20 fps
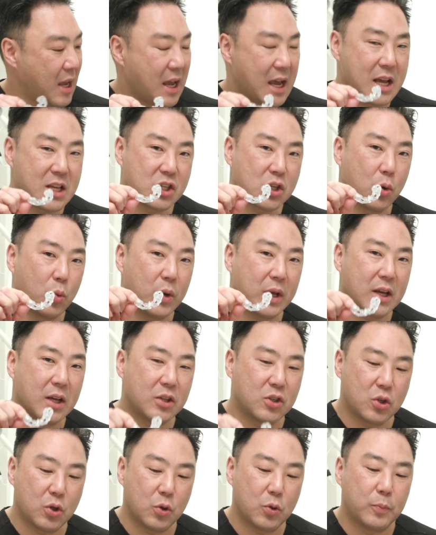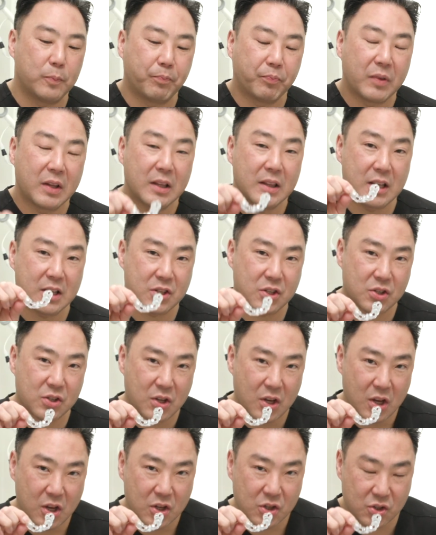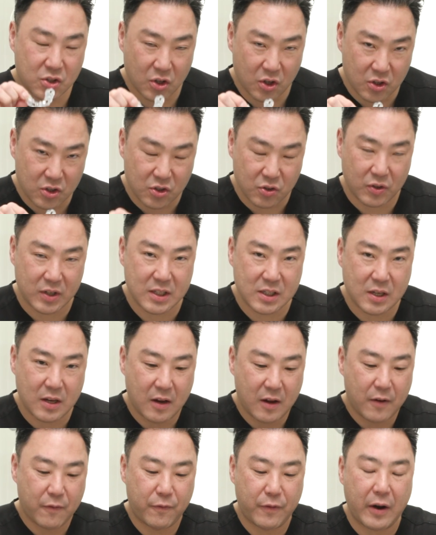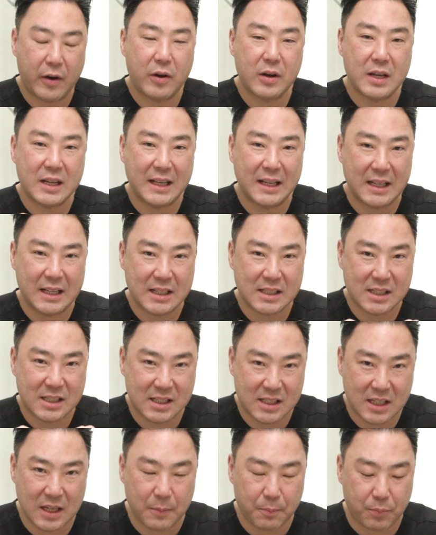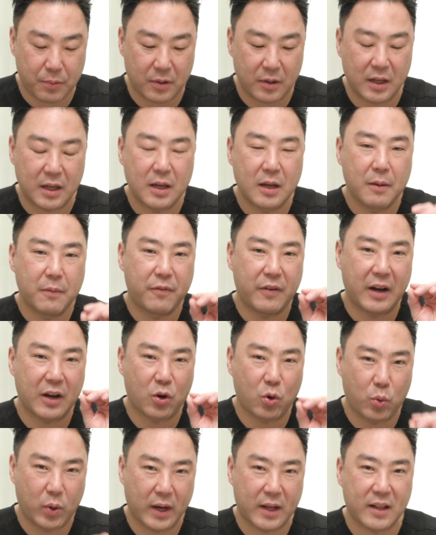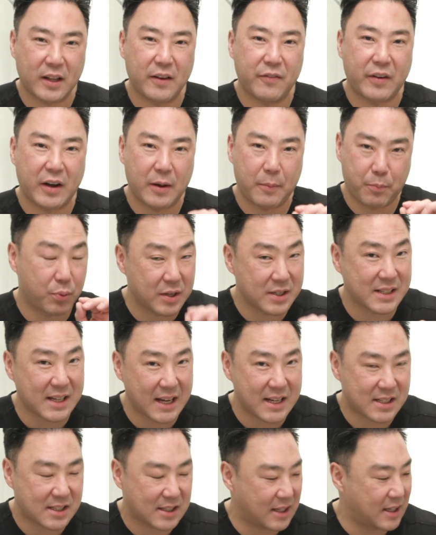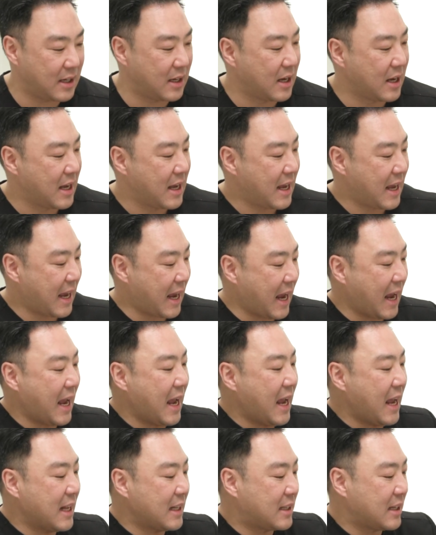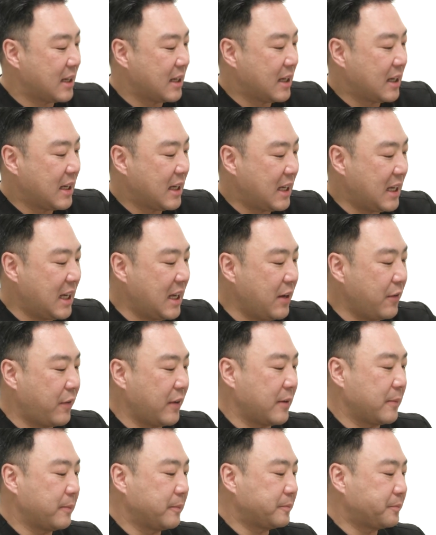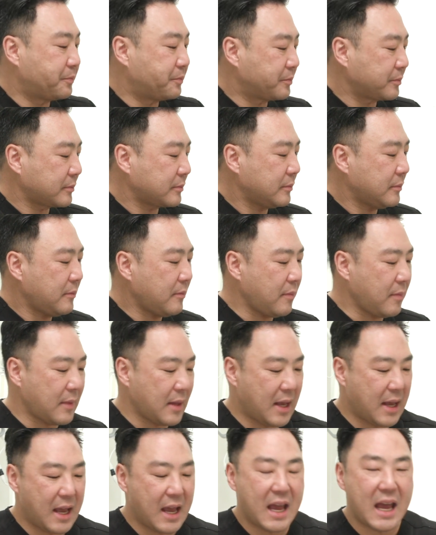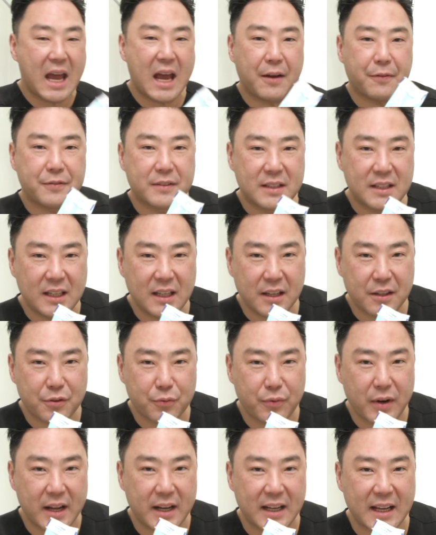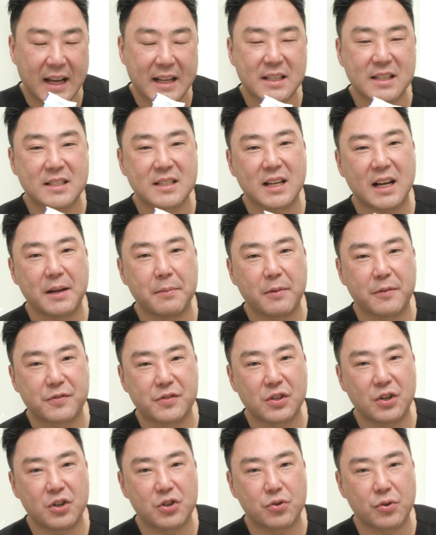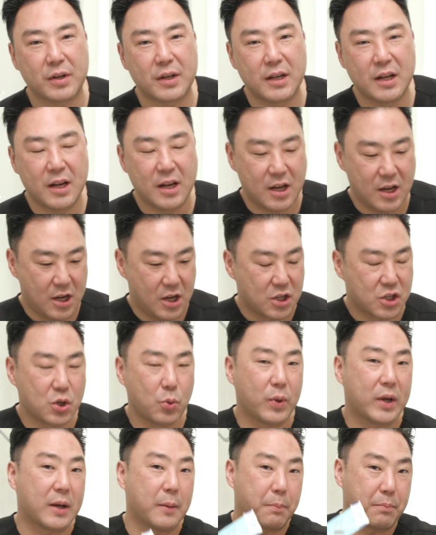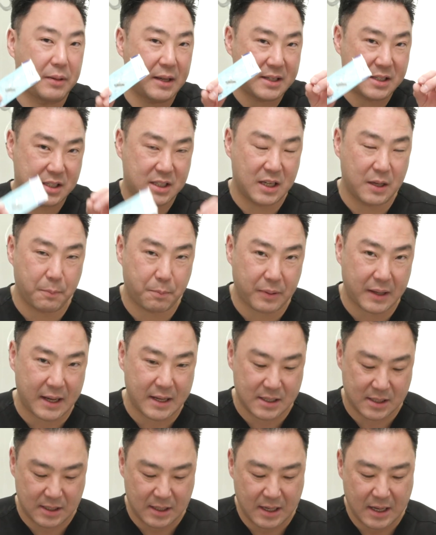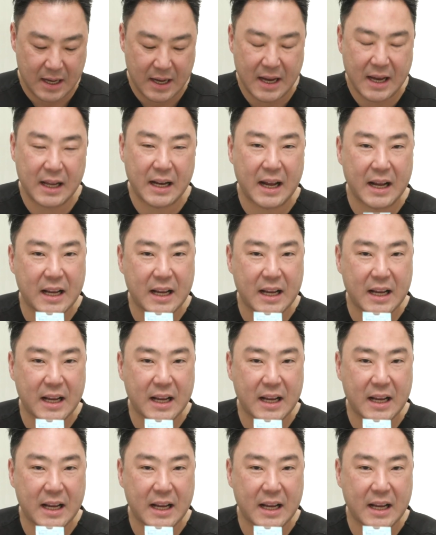And so we can do this surgeries very simply, very quickly, very precisely, and even have teeth ready at the time of surgery. So we could place the implants, and I